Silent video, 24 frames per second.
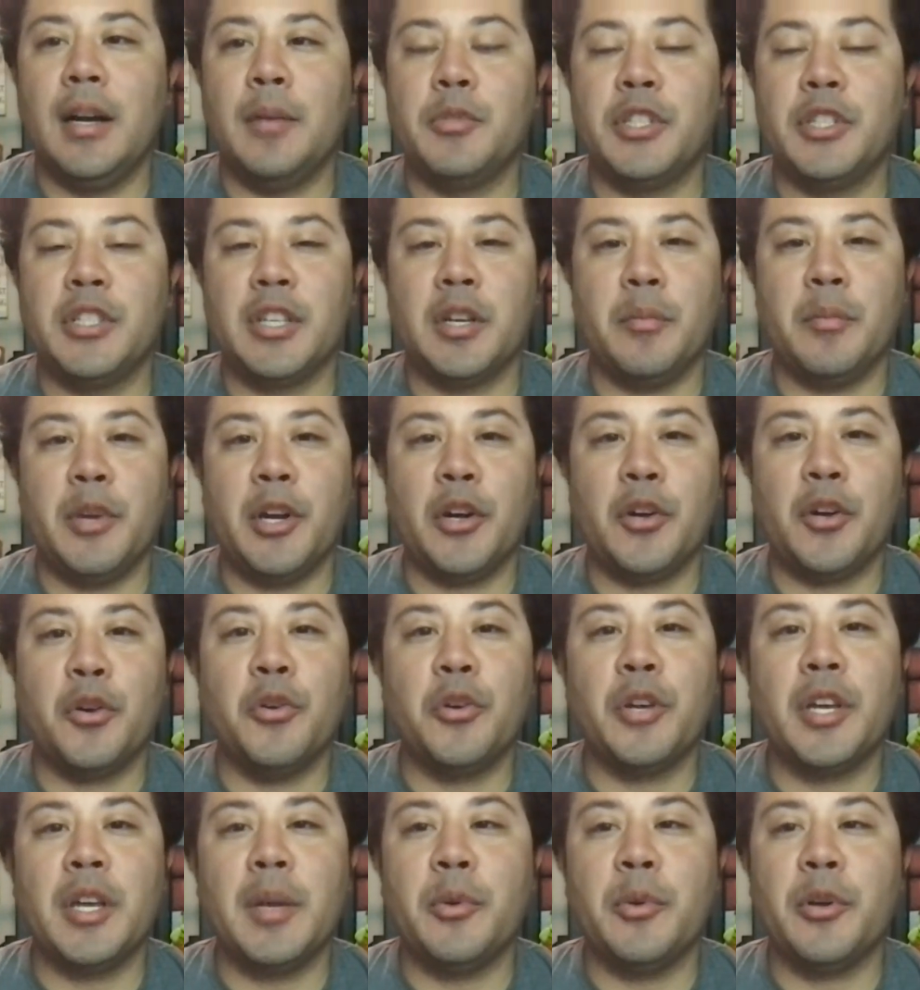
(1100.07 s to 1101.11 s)
She's going to be our
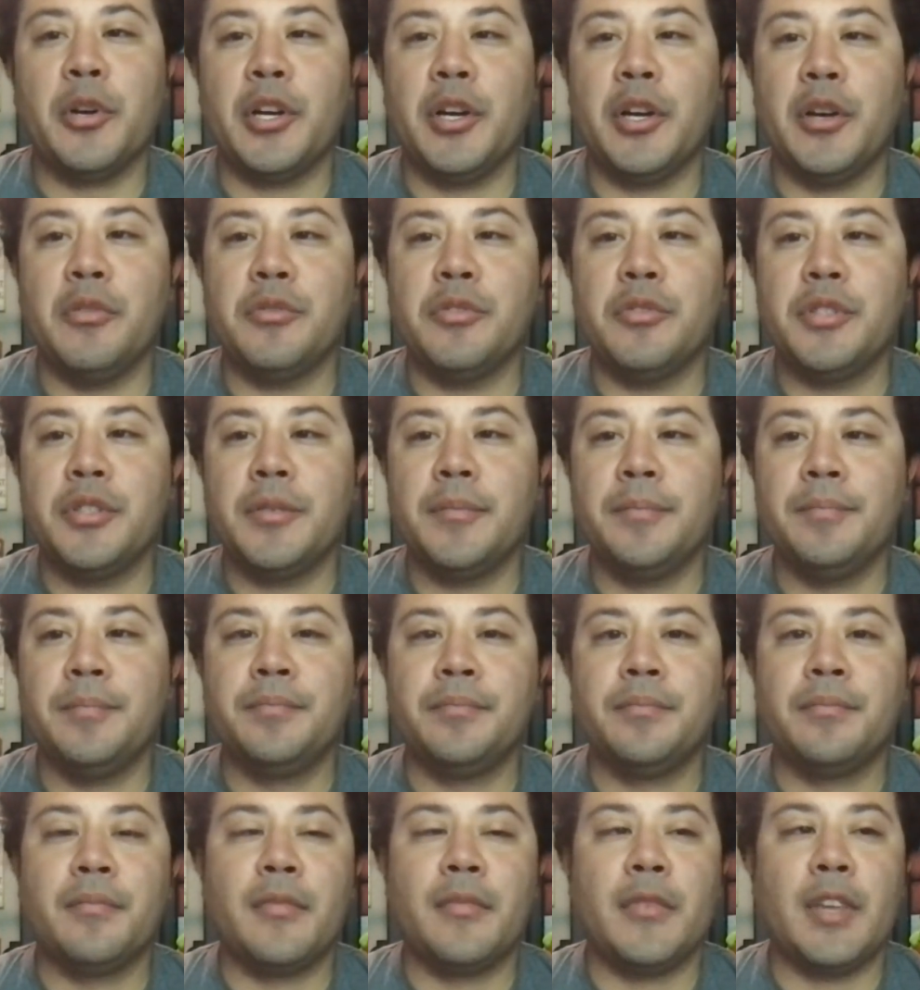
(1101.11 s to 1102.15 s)
goalkeeper coach.
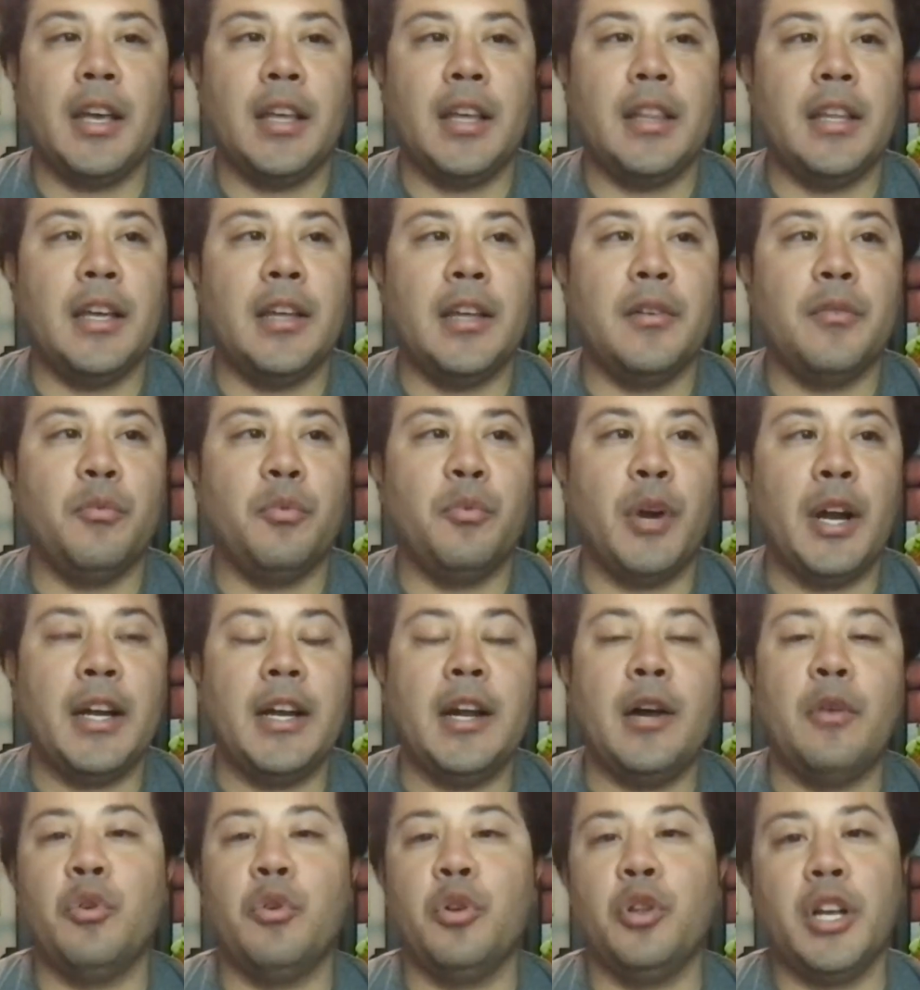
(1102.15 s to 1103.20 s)
And then right
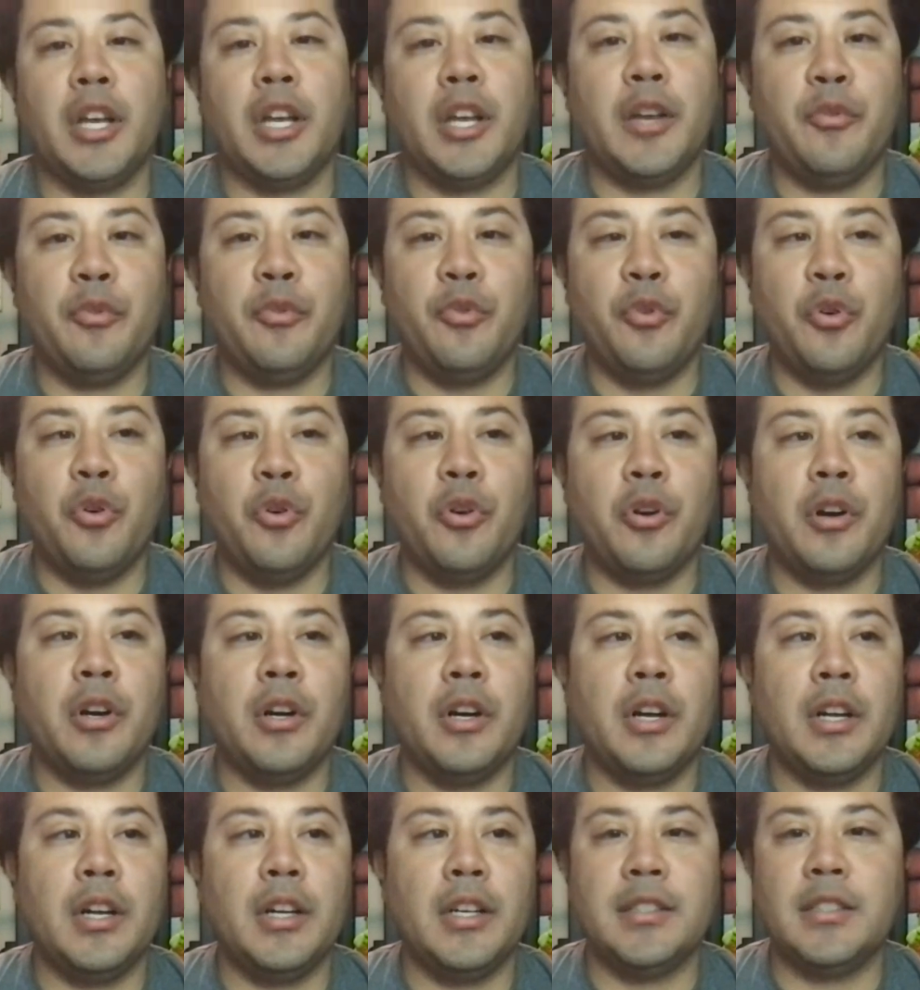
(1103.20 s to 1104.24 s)
now we're looking
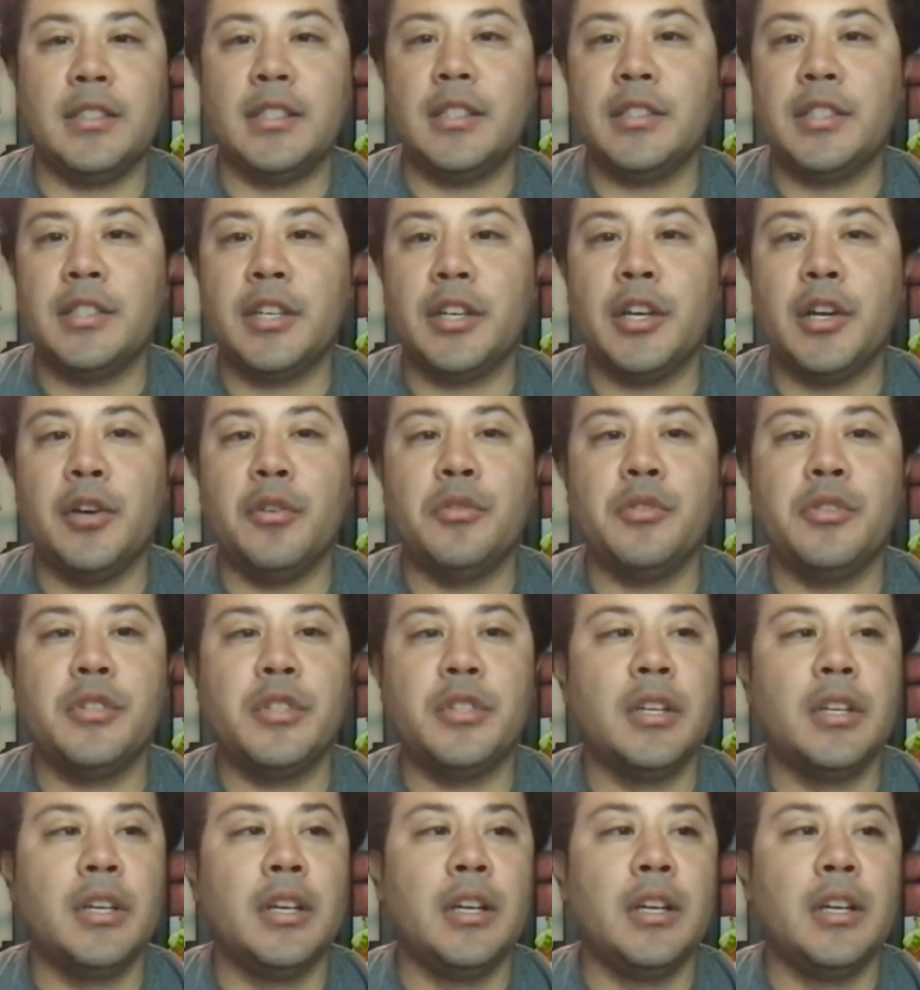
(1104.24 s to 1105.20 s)
for an assistant coach,